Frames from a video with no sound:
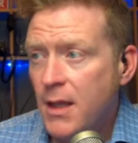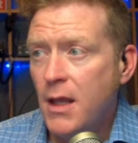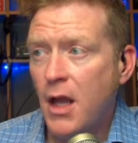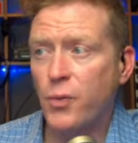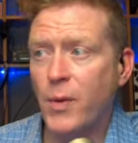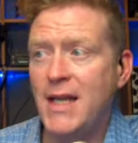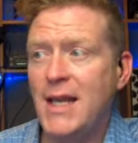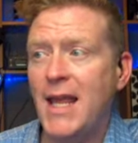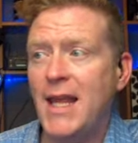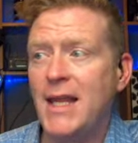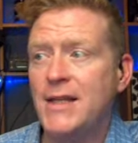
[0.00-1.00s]
a rate
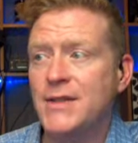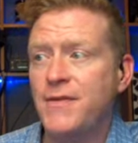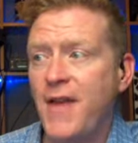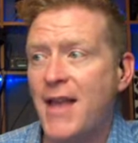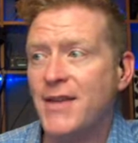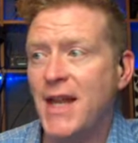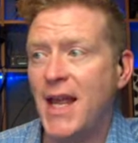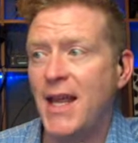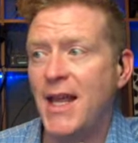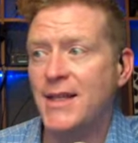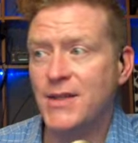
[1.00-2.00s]
as fast
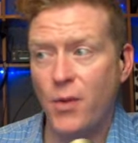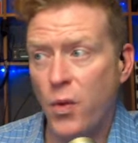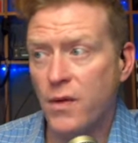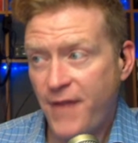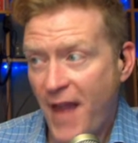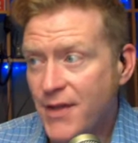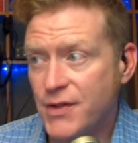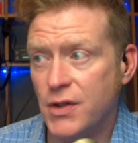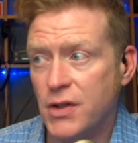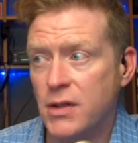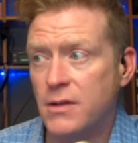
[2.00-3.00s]
as or
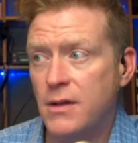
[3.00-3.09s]
faster